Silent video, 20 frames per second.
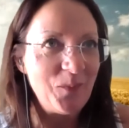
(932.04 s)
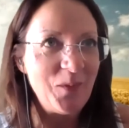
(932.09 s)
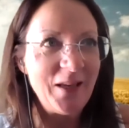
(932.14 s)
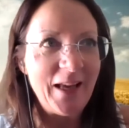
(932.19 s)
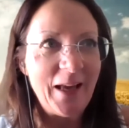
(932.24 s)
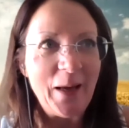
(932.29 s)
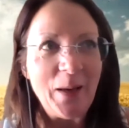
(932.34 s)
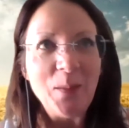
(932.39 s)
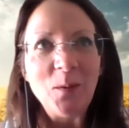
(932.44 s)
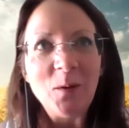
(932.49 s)

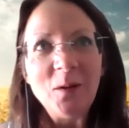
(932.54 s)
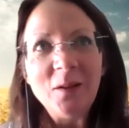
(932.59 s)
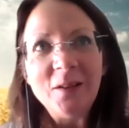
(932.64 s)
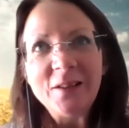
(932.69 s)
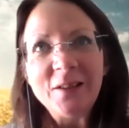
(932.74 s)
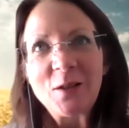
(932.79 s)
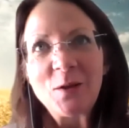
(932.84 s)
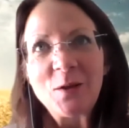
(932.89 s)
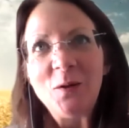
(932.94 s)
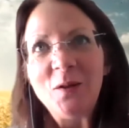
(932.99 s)
be
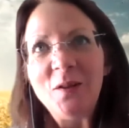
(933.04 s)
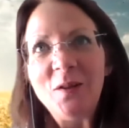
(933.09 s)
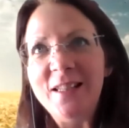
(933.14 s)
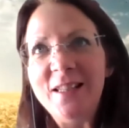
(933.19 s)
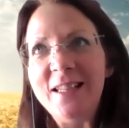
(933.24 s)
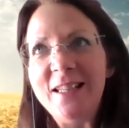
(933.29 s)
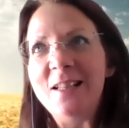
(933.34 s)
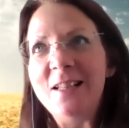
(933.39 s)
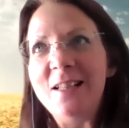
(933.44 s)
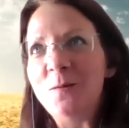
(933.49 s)
able to
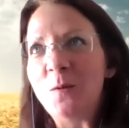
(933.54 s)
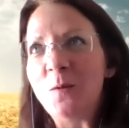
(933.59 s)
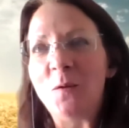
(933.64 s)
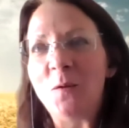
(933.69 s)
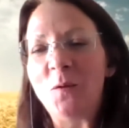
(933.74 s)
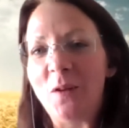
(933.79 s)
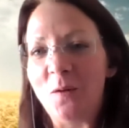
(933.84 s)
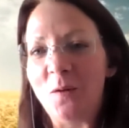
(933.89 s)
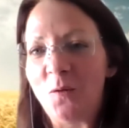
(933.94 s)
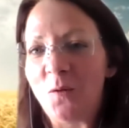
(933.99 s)
deal
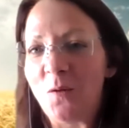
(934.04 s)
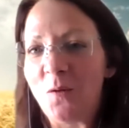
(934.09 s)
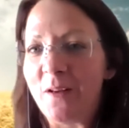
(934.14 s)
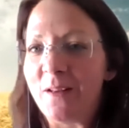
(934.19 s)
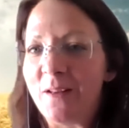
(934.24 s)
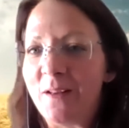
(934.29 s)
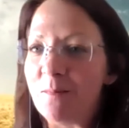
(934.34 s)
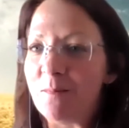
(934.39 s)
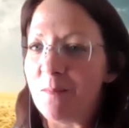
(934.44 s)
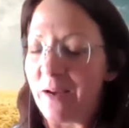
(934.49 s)
with
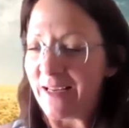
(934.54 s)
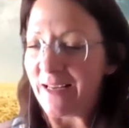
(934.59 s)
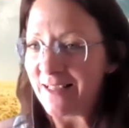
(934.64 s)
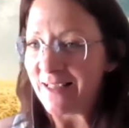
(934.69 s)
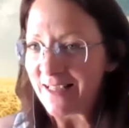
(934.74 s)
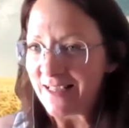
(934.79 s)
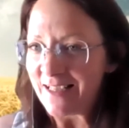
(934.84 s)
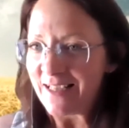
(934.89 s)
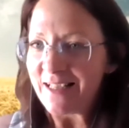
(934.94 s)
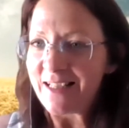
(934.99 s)
different
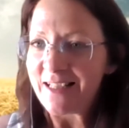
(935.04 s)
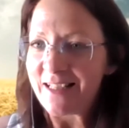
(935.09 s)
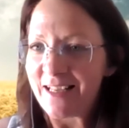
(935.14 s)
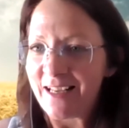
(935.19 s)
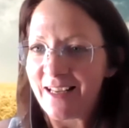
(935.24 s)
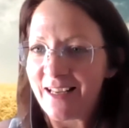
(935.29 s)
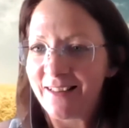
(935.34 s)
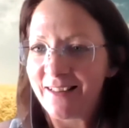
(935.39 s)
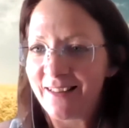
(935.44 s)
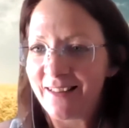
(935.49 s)
mindsets
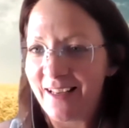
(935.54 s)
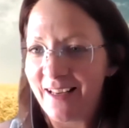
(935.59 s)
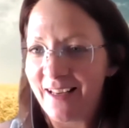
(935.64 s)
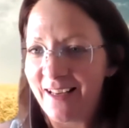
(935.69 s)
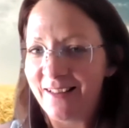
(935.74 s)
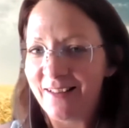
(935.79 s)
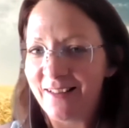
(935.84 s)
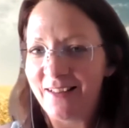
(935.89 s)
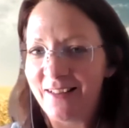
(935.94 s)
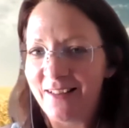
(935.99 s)

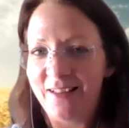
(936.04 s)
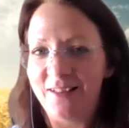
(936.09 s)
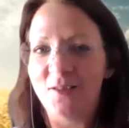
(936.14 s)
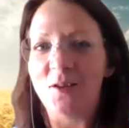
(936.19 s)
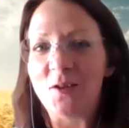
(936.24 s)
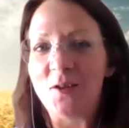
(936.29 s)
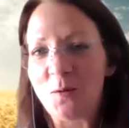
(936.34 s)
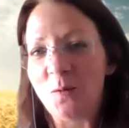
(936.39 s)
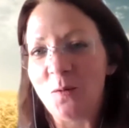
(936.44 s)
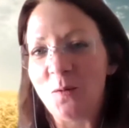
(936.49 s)
and
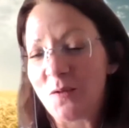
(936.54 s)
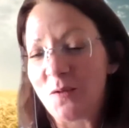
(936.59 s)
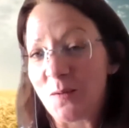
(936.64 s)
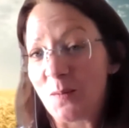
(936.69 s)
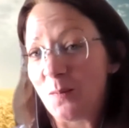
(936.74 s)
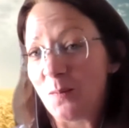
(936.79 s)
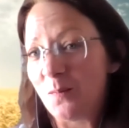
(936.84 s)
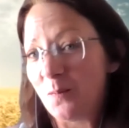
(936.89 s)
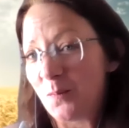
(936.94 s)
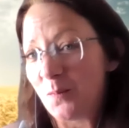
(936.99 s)
also with
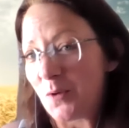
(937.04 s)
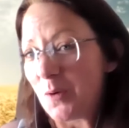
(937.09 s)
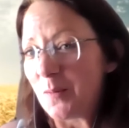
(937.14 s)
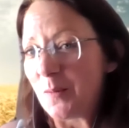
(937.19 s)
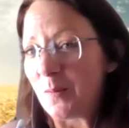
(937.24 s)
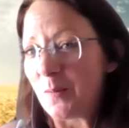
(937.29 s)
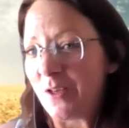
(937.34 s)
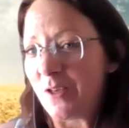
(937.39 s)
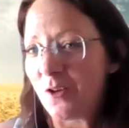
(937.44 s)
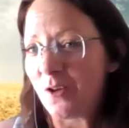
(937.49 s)
some
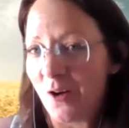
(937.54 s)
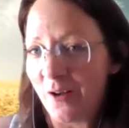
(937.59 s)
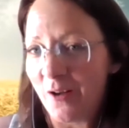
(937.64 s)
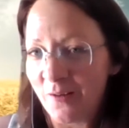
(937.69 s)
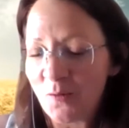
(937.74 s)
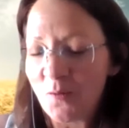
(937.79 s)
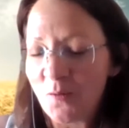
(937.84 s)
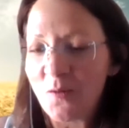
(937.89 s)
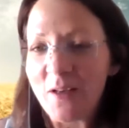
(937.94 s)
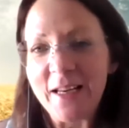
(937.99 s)
probably
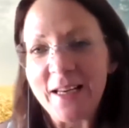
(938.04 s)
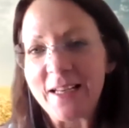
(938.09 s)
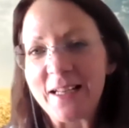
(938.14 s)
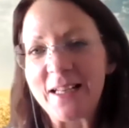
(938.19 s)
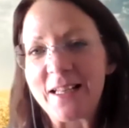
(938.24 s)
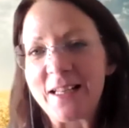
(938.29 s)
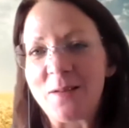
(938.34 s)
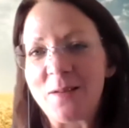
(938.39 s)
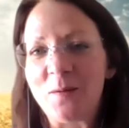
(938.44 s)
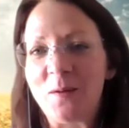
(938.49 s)

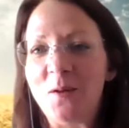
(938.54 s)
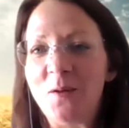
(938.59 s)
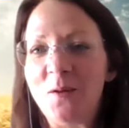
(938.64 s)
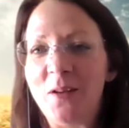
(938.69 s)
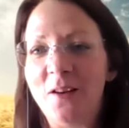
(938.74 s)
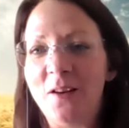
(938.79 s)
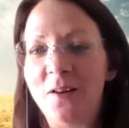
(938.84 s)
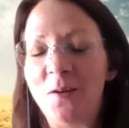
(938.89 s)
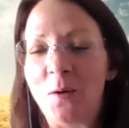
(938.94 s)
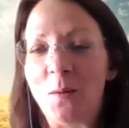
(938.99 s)
conflicts when you
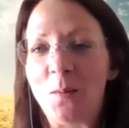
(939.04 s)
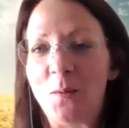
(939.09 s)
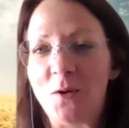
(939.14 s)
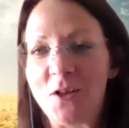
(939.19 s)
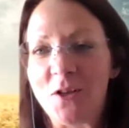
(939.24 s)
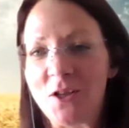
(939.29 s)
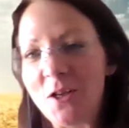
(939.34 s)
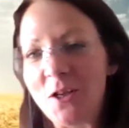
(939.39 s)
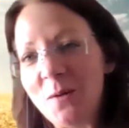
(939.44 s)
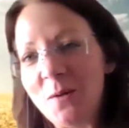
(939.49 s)
get under
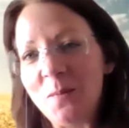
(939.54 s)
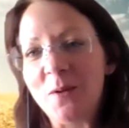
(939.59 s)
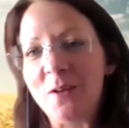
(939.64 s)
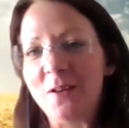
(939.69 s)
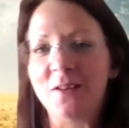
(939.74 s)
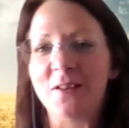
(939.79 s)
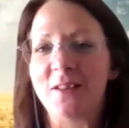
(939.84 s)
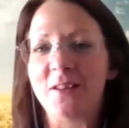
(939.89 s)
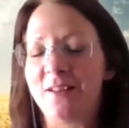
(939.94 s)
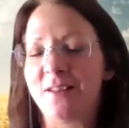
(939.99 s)
pressure,
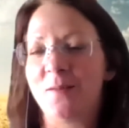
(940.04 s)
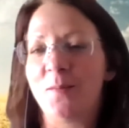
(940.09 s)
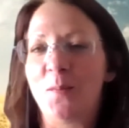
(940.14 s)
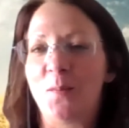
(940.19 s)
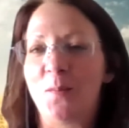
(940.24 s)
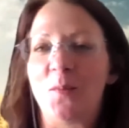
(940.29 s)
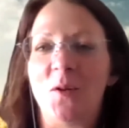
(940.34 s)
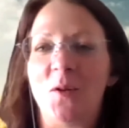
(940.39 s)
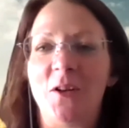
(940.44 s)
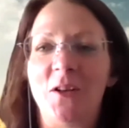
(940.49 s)
because as a
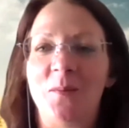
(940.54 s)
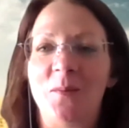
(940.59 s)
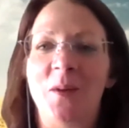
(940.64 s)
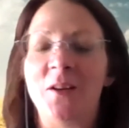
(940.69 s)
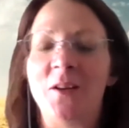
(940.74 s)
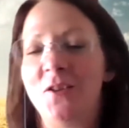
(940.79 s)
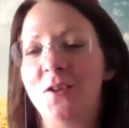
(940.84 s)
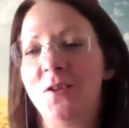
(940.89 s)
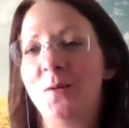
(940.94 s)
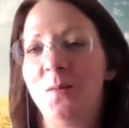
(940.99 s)
product
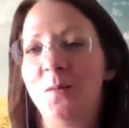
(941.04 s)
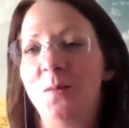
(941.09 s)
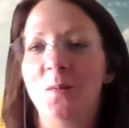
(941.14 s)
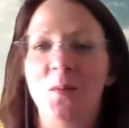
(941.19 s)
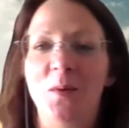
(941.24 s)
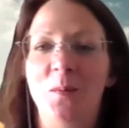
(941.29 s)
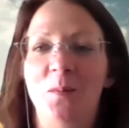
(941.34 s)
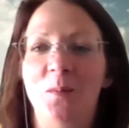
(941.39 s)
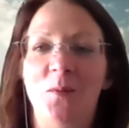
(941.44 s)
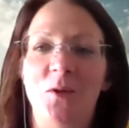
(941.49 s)
manager, you'll
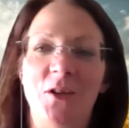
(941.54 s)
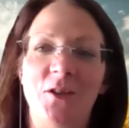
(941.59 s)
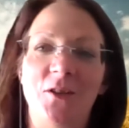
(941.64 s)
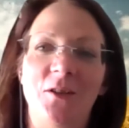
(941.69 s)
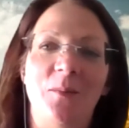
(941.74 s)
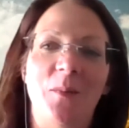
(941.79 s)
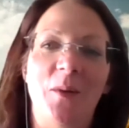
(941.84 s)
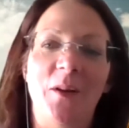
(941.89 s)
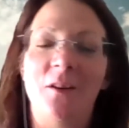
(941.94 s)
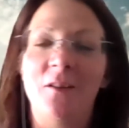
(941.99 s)
be
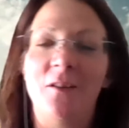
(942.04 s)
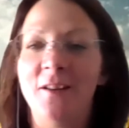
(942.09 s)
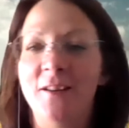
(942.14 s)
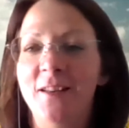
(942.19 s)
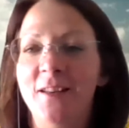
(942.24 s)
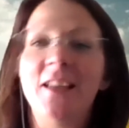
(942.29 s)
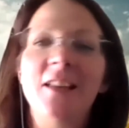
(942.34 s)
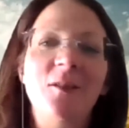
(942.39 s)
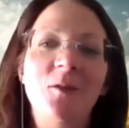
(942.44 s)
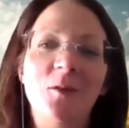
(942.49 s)
pressured by
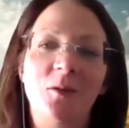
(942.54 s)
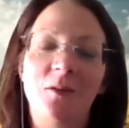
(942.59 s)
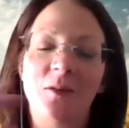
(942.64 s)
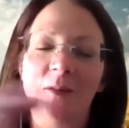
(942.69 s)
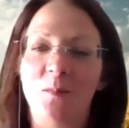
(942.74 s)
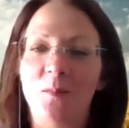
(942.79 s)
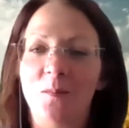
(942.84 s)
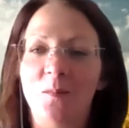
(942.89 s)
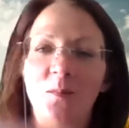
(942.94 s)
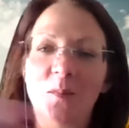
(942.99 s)
R&D, you
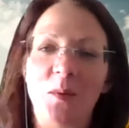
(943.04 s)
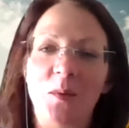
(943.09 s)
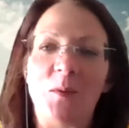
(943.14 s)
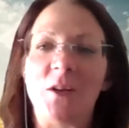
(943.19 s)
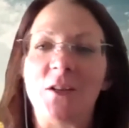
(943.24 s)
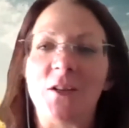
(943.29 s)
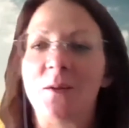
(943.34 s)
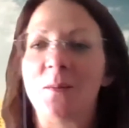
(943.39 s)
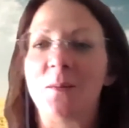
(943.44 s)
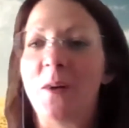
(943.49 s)
can be
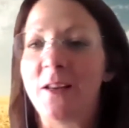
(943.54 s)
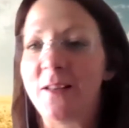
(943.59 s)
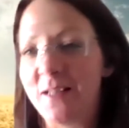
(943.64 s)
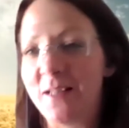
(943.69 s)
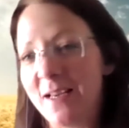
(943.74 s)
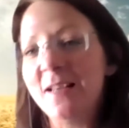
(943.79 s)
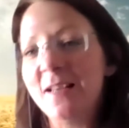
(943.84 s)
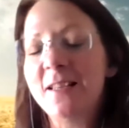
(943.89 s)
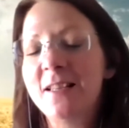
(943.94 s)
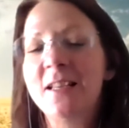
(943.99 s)
pressured by
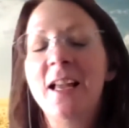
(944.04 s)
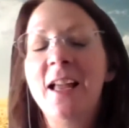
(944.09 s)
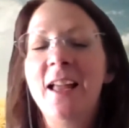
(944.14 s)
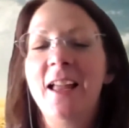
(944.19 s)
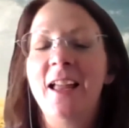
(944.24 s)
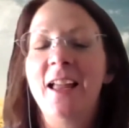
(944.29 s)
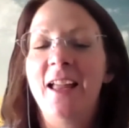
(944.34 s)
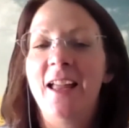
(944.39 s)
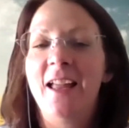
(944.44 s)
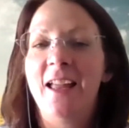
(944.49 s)
sales,
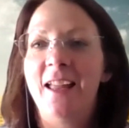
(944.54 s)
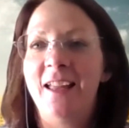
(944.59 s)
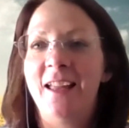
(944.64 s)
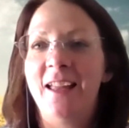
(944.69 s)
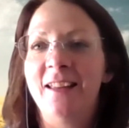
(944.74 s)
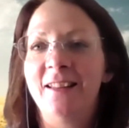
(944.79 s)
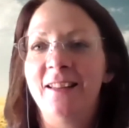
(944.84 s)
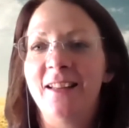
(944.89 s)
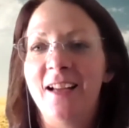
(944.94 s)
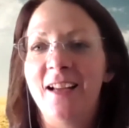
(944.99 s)

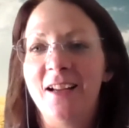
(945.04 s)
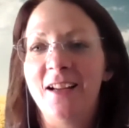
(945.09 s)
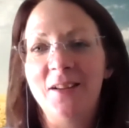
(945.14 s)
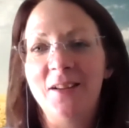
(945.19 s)
and